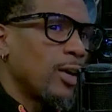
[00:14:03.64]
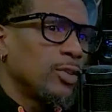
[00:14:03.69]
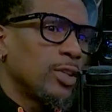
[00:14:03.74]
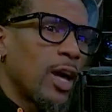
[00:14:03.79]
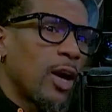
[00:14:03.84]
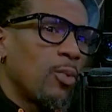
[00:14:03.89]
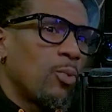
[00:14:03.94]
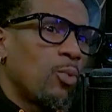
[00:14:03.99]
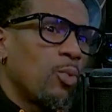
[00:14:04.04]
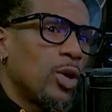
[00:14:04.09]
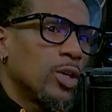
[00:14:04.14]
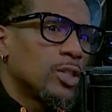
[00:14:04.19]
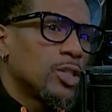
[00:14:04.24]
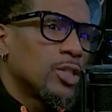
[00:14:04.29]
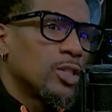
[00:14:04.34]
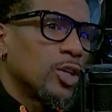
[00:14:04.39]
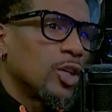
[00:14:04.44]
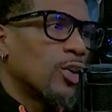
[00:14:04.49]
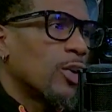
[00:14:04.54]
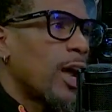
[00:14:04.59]
that wants
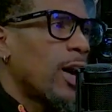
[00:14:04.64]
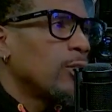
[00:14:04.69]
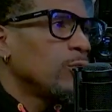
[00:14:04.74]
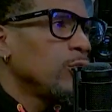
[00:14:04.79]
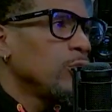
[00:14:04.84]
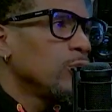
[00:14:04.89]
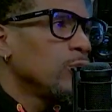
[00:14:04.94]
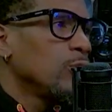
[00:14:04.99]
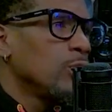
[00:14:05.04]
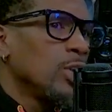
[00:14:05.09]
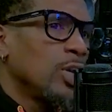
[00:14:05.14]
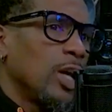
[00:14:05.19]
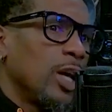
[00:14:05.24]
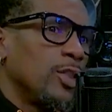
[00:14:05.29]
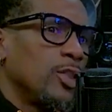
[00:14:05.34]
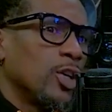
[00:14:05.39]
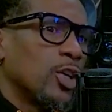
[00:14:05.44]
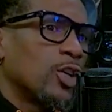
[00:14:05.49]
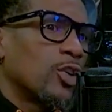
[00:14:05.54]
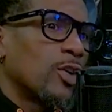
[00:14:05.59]
to crown you mm-hmm.
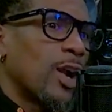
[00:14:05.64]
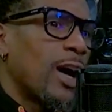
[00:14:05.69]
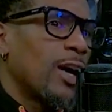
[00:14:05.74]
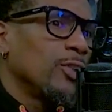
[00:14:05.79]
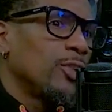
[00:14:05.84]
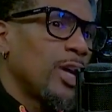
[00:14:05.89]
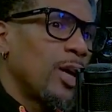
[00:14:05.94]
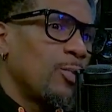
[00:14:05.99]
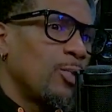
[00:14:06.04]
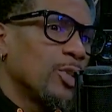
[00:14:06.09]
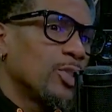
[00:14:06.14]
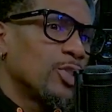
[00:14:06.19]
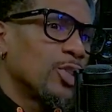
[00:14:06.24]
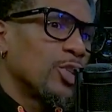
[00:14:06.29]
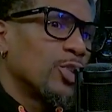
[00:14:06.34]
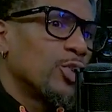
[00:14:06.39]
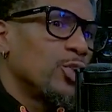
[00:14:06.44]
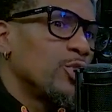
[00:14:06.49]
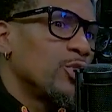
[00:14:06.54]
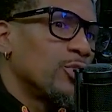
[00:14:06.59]
and the crowd that wants to
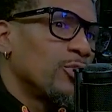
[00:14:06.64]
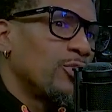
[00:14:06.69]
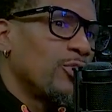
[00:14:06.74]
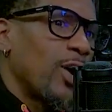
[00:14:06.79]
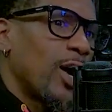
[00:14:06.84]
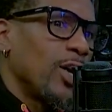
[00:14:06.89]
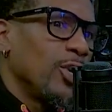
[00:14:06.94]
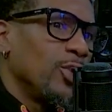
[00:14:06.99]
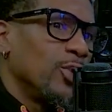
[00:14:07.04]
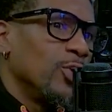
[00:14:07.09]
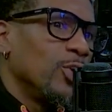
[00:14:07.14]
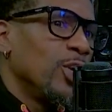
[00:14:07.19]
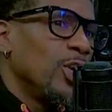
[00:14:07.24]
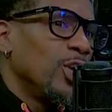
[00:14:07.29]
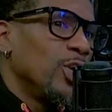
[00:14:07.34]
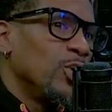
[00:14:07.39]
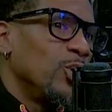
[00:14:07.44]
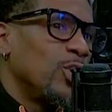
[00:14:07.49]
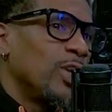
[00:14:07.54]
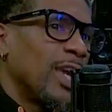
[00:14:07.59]
crucify you.
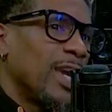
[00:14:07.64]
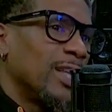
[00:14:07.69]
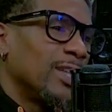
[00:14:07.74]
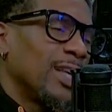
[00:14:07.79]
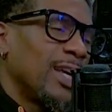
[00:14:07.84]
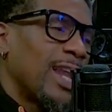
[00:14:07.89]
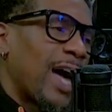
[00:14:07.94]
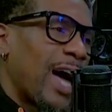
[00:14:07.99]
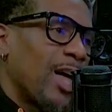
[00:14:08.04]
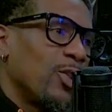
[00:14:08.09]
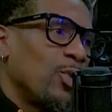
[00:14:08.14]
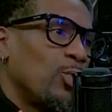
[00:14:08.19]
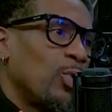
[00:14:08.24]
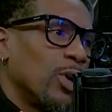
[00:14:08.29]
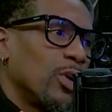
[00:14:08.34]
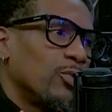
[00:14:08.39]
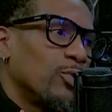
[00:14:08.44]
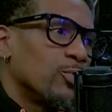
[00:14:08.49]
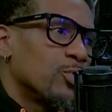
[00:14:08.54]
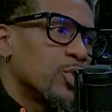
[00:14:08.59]
Yep. You can't let either
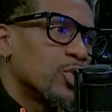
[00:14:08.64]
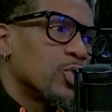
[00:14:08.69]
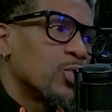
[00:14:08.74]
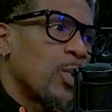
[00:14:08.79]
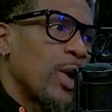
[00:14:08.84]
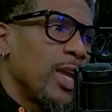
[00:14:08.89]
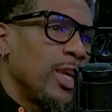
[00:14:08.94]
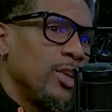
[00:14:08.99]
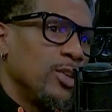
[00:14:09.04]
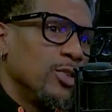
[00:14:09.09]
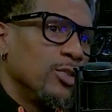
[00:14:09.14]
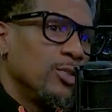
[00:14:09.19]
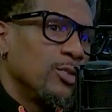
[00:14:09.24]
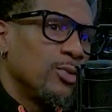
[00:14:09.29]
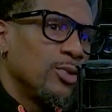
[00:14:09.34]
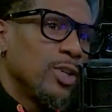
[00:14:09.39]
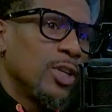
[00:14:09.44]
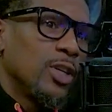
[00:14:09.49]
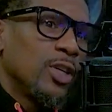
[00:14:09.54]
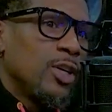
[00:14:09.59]
one of them sway you.
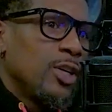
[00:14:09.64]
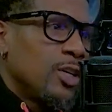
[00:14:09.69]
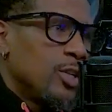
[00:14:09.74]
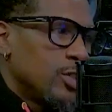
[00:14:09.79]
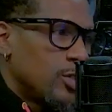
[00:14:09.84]
That's it.